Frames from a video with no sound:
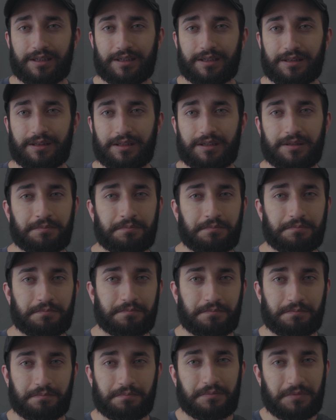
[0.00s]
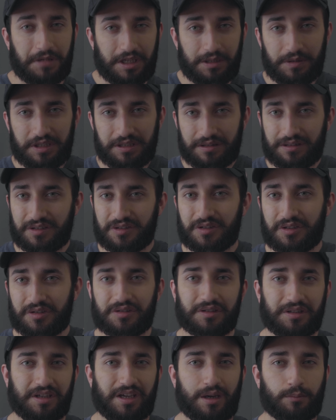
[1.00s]
then maybe this is
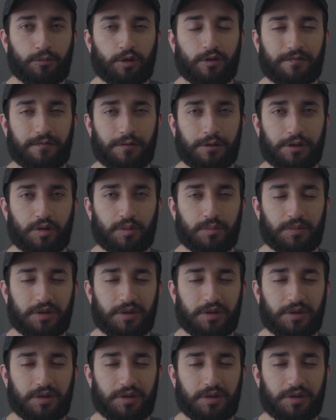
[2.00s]
the camera for you,